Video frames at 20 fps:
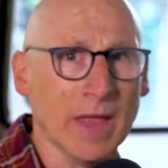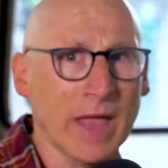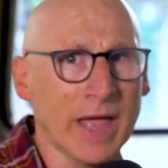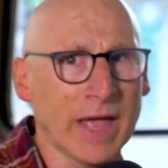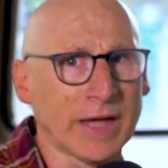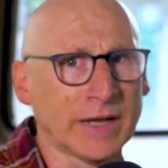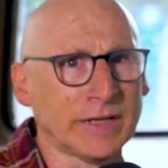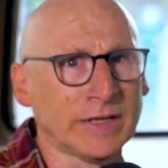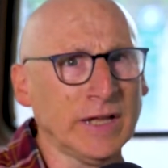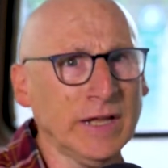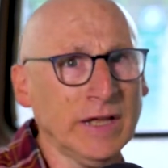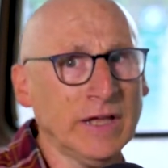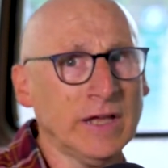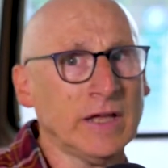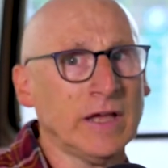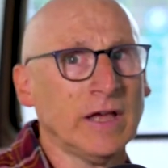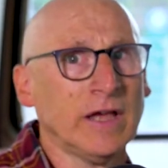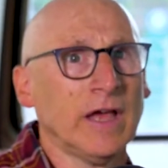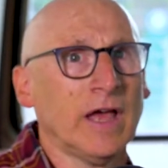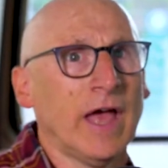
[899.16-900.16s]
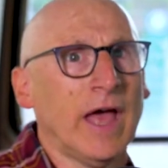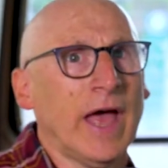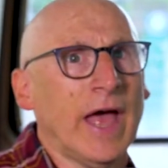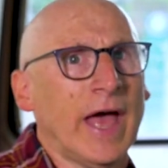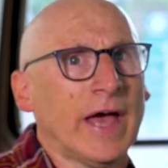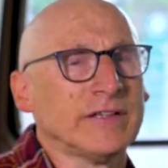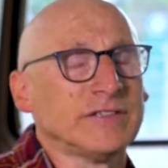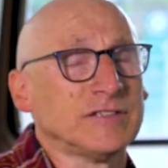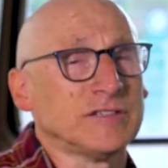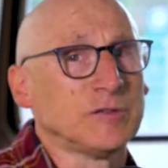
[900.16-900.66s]
And
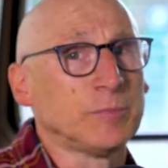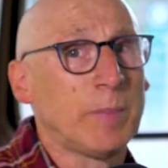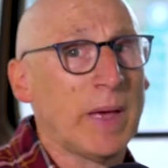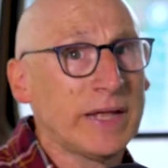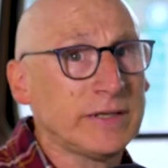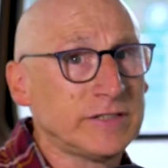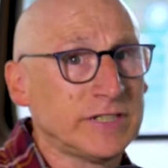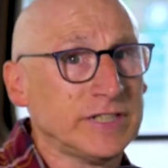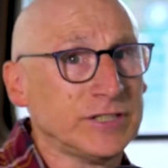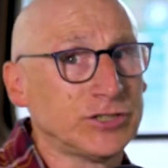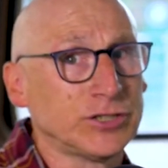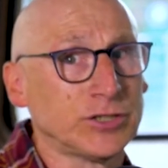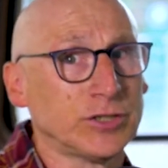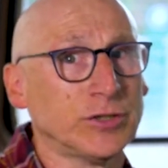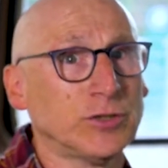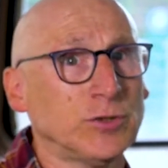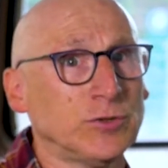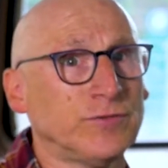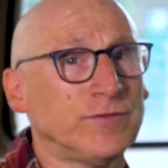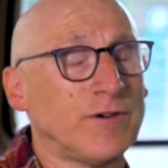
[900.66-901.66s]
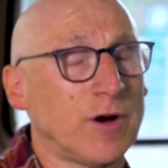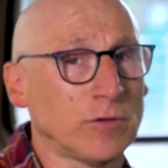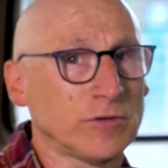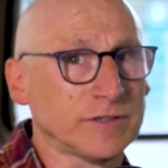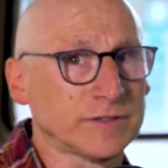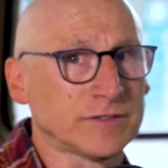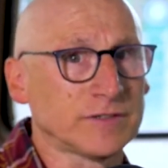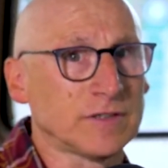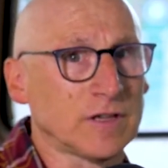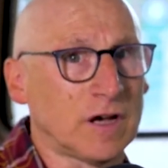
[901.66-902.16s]
as a SPED teacher who
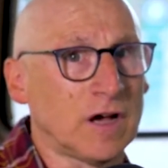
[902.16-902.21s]
focused